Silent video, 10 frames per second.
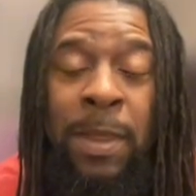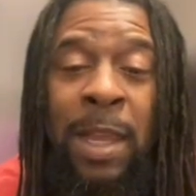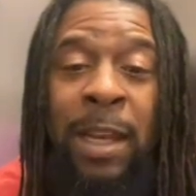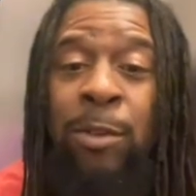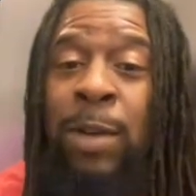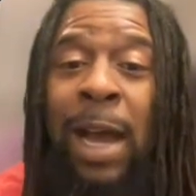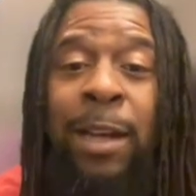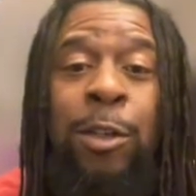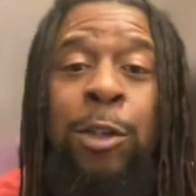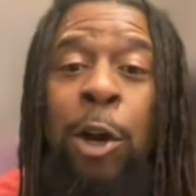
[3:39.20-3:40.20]
They do
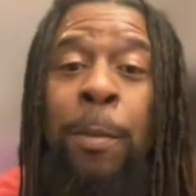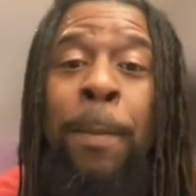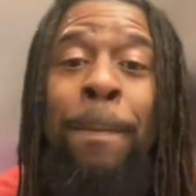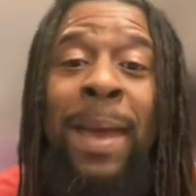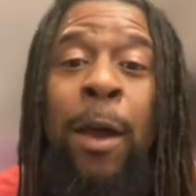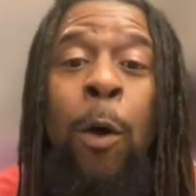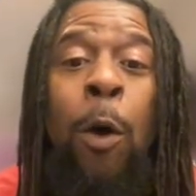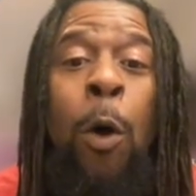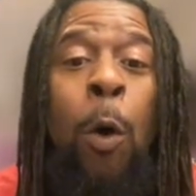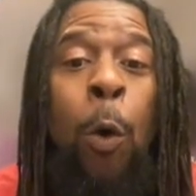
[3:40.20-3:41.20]
not determine male
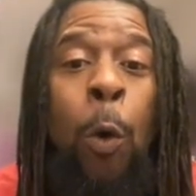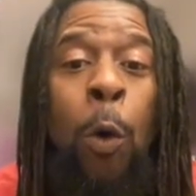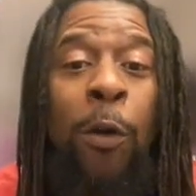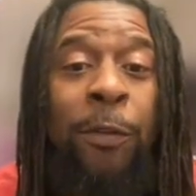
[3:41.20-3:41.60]
or